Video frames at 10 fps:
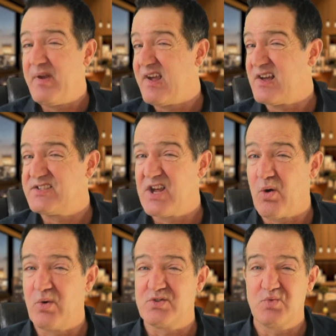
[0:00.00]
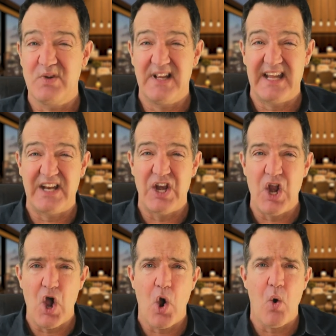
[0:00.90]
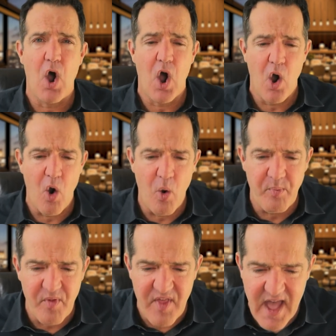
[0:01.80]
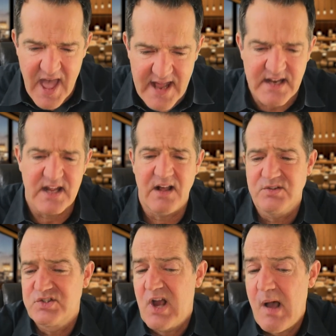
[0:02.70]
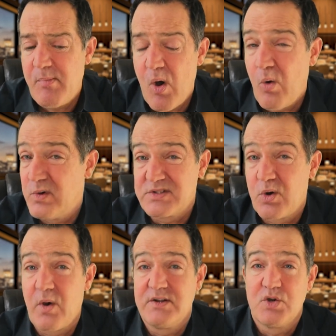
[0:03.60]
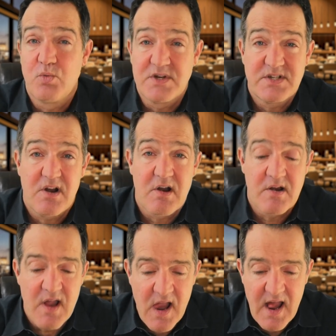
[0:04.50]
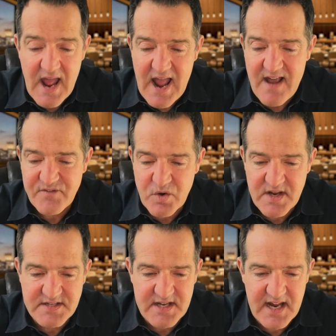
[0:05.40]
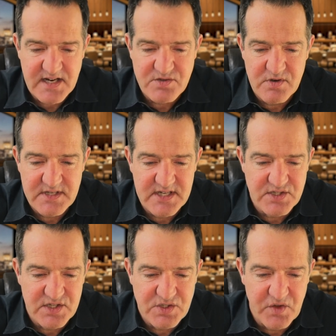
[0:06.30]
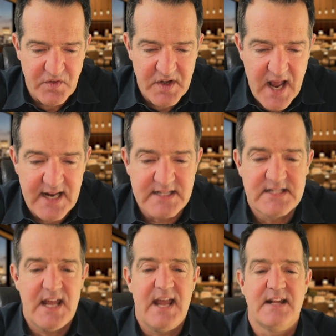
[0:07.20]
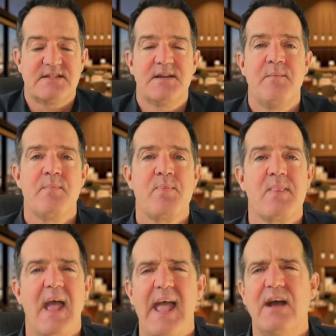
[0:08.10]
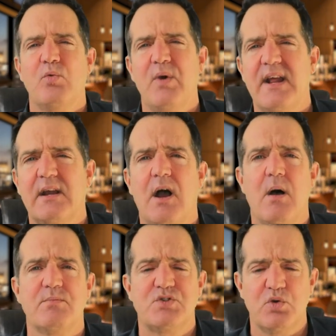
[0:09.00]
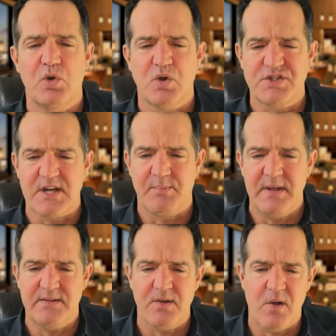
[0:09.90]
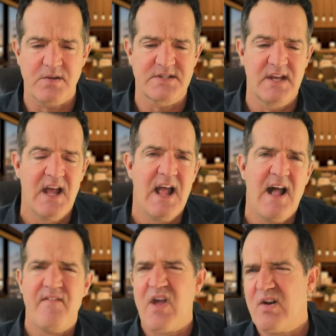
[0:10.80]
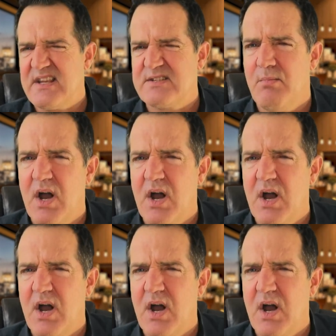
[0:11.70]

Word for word: because there was really no hope that El Chapo was going to return after his extradition to the United States. And when it comes to Los Chapitos, there is